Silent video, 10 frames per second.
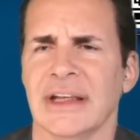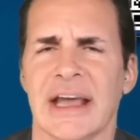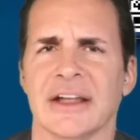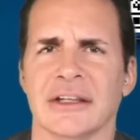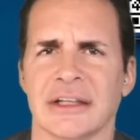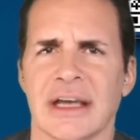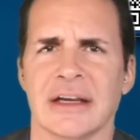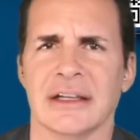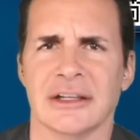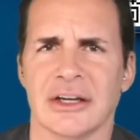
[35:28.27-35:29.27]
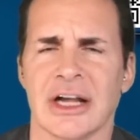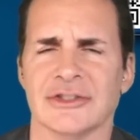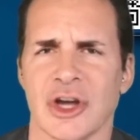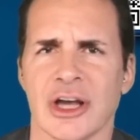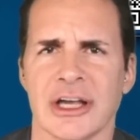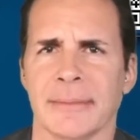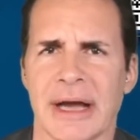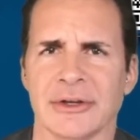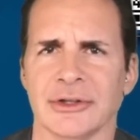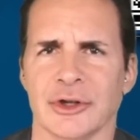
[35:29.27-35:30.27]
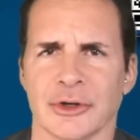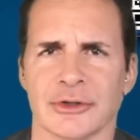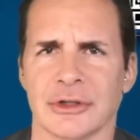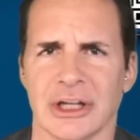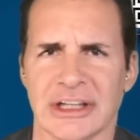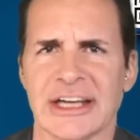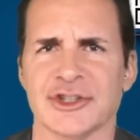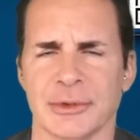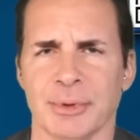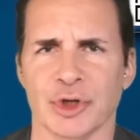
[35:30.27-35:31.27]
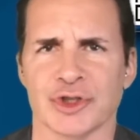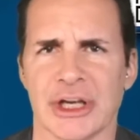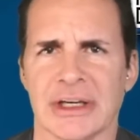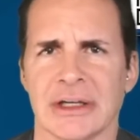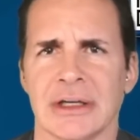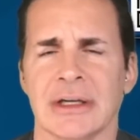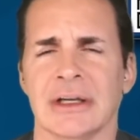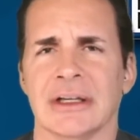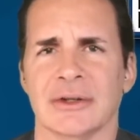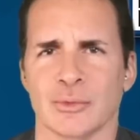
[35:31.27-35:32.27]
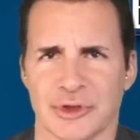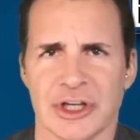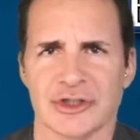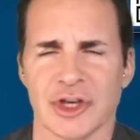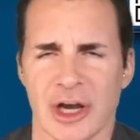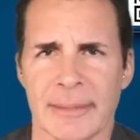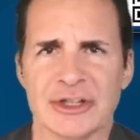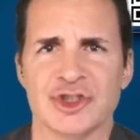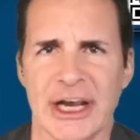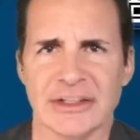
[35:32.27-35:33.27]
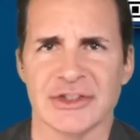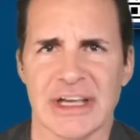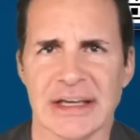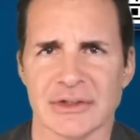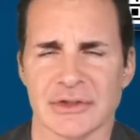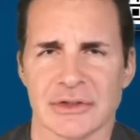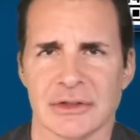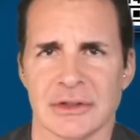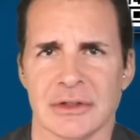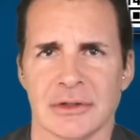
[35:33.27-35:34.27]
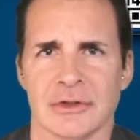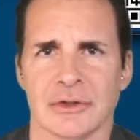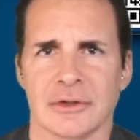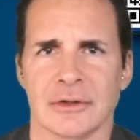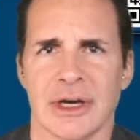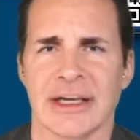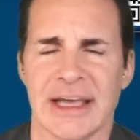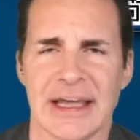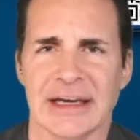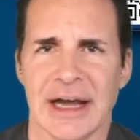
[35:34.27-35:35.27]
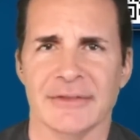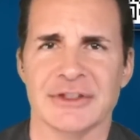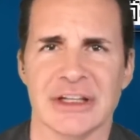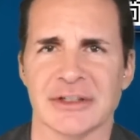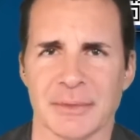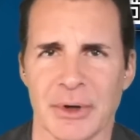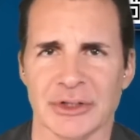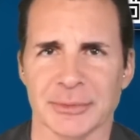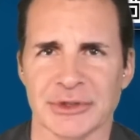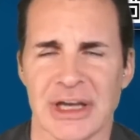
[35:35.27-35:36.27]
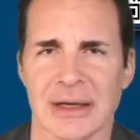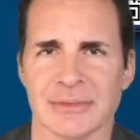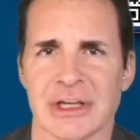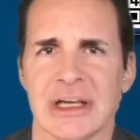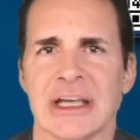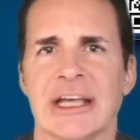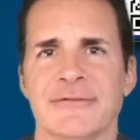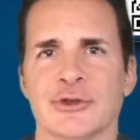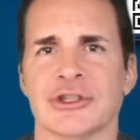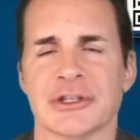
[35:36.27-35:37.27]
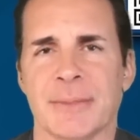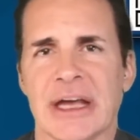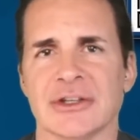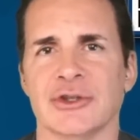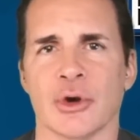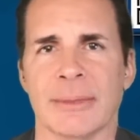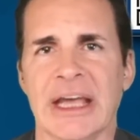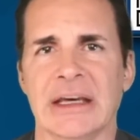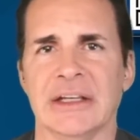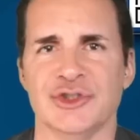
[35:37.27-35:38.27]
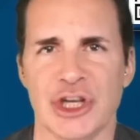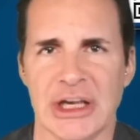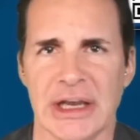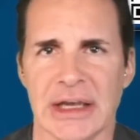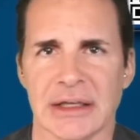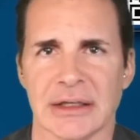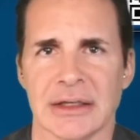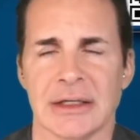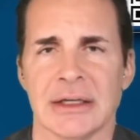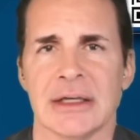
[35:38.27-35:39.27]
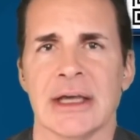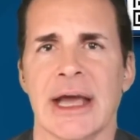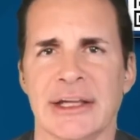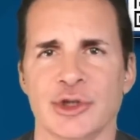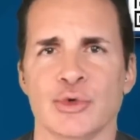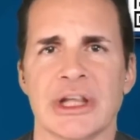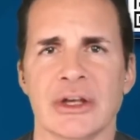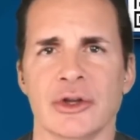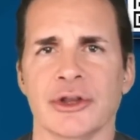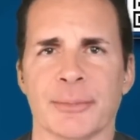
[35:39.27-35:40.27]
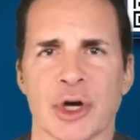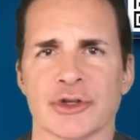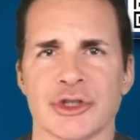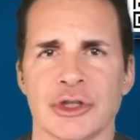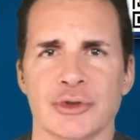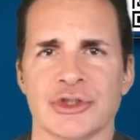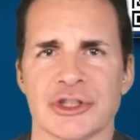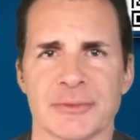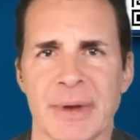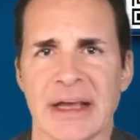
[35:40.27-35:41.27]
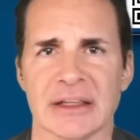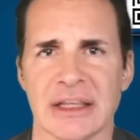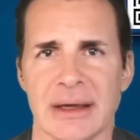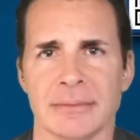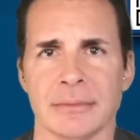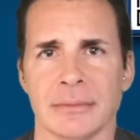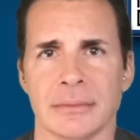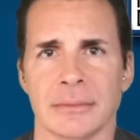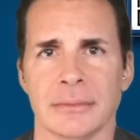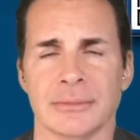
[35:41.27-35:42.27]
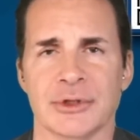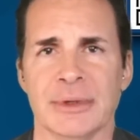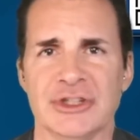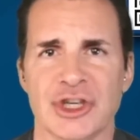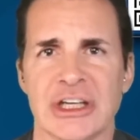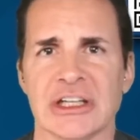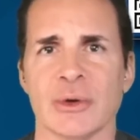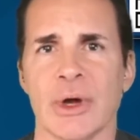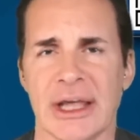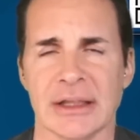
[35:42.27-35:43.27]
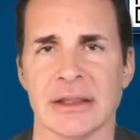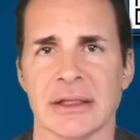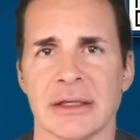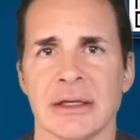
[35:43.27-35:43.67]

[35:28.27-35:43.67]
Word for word: Yeah, that they're not talking about your election bullshit. They're talking about Jan 6. Again, I've said this multiple times. If you suspect your mate is cheating and you kill the person you suspect them to be cheating with,